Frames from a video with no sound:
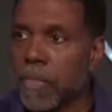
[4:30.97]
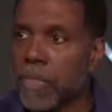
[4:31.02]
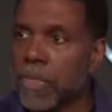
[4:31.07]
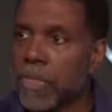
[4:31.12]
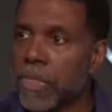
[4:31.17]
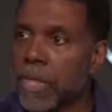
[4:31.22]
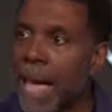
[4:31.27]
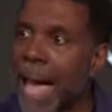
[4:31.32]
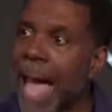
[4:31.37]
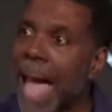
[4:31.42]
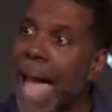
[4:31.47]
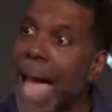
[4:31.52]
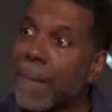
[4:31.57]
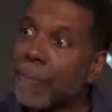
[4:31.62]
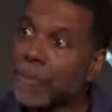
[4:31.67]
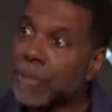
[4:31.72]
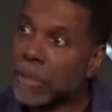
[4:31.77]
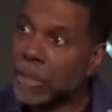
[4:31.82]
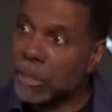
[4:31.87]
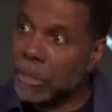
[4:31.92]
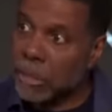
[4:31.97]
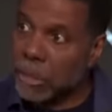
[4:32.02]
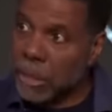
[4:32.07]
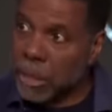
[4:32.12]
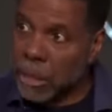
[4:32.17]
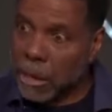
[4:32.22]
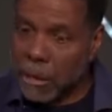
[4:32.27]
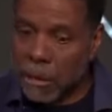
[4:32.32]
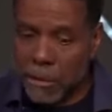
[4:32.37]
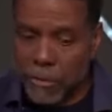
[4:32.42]
The absence
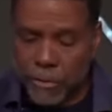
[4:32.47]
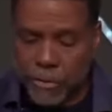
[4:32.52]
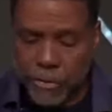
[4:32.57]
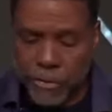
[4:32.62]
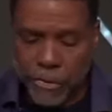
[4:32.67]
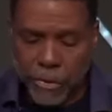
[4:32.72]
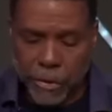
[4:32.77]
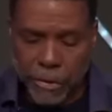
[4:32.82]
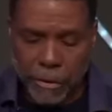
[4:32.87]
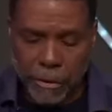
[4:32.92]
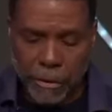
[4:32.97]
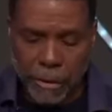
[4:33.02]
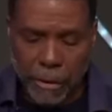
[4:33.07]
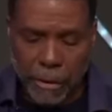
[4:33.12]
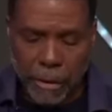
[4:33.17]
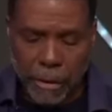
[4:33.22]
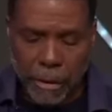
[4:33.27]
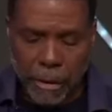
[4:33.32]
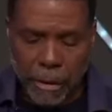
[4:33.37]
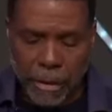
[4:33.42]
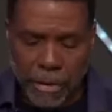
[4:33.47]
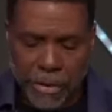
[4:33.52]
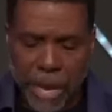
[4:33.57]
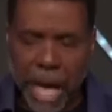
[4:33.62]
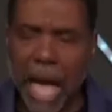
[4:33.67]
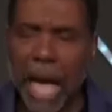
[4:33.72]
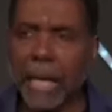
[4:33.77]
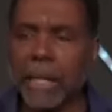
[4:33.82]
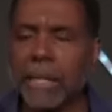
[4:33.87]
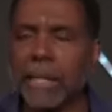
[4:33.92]
of
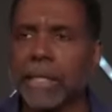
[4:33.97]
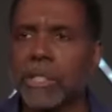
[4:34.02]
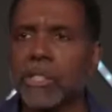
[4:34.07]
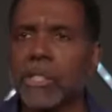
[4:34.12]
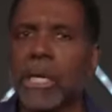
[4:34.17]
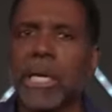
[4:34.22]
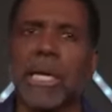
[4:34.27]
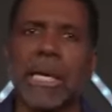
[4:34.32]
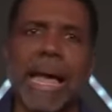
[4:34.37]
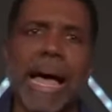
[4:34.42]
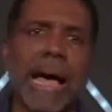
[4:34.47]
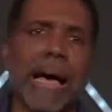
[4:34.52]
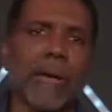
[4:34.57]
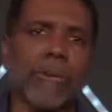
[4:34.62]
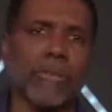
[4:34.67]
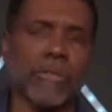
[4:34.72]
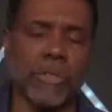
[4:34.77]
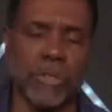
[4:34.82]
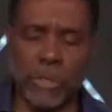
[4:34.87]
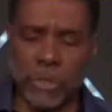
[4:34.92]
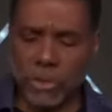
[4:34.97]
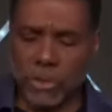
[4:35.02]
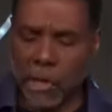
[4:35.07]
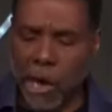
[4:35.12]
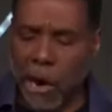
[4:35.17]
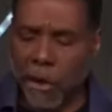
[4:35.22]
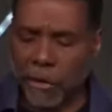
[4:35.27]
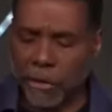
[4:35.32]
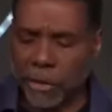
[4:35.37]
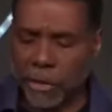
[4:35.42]
knowledge allows
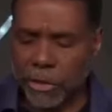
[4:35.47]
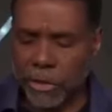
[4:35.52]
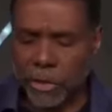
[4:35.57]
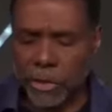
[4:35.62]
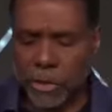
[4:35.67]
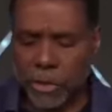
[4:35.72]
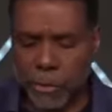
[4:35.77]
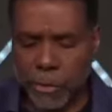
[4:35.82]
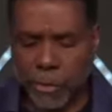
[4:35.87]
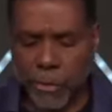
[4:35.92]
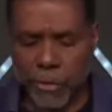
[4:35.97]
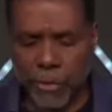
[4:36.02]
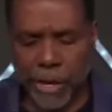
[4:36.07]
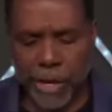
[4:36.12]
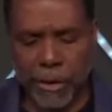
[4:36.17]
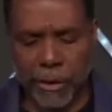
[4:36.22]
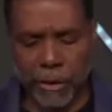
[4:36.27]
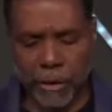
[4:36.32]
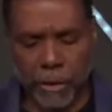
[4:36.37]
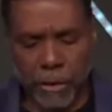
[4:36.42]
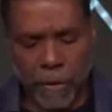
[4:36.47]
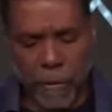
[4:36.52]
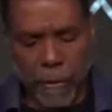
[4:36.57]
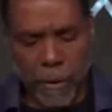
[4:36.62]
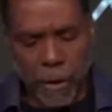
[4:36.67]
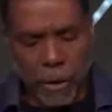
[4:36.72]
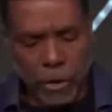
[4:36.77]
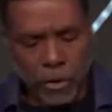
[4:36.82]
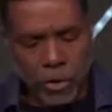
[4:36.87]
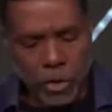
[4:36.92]
darkness to prevail.
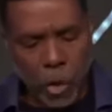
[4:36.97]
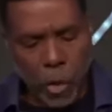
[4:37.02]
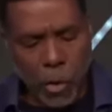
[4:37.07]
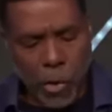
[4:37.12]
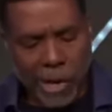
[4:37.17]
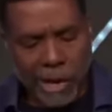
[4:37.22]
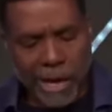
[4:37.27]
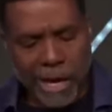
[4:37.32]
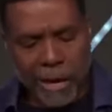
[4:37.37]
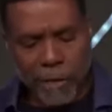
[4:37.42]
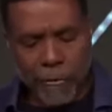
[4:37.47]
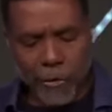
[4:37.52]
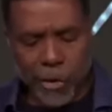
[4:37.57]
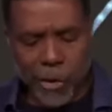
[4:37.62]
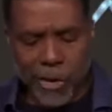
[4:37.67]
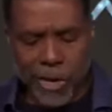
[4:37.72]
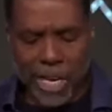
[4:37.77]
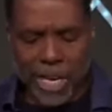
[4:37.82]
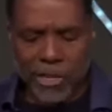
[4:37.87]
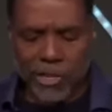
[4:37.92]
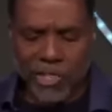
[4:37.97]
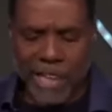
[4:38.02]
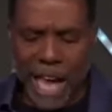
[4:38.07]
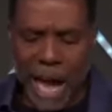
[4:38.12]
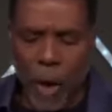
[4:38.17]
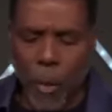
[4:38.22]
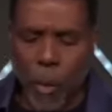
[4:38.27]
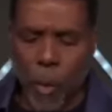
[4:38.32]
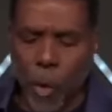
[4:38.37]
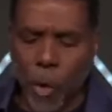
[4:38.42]
So whatever is
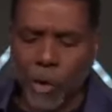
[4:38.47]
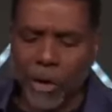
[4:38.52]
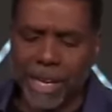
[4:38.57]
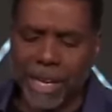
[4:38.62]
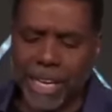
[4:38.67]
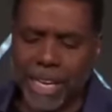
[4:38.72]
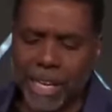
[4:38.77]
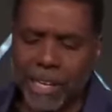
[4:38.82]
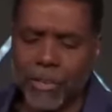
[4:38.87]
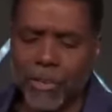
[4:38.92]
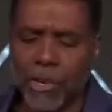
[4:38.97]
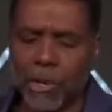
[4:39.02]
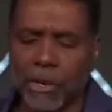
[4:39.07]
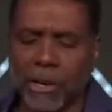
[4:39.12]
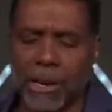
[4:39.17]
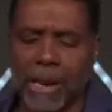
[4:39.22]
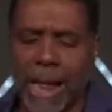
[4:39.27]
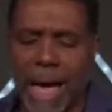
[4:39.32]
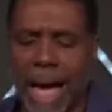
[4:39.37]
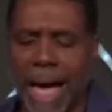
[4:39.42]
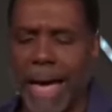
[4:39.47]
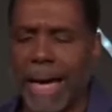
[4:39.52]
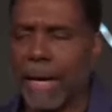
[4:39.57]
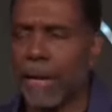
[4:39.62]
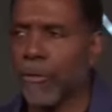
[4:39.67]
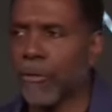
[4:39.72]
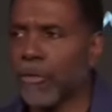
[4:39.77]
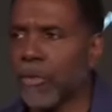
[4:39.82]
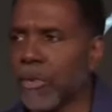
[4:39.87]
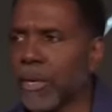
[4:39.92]
not working in your
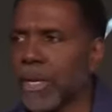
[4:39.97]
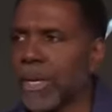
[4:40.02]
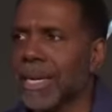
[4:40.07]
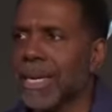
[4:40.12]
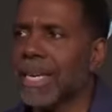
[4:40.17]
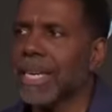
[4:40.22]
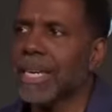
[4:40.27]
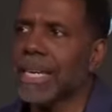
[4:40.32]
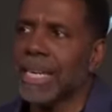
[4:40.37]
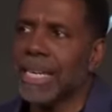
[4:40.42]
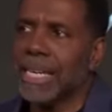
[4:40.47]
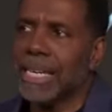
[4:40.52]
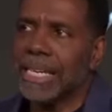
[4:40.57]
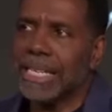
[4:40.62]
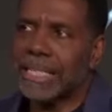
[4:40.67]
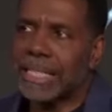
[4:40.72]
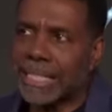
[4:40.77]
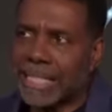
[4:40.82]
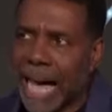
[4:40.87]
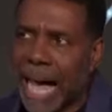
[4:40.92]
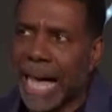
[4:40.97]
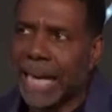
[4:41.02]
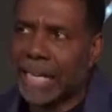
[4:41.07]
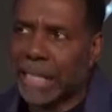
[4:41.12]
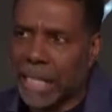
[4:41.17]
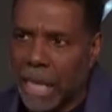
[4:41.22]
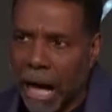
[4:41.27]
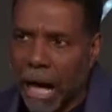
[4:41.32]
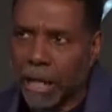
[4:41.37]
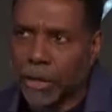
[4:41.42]
life is
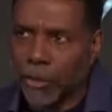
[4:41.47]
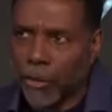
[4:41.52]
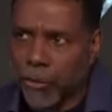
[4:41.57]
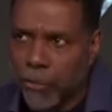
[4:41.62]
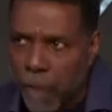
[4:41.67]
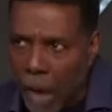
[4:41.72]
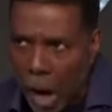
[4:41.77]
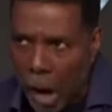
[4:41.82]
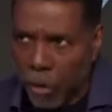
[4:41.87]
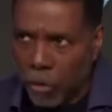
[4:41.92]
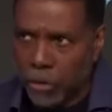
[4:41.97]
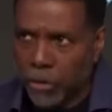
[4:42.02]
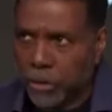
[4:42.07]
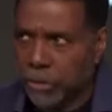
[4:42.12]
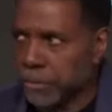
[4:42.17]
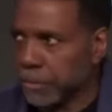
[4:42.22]
not God's fault.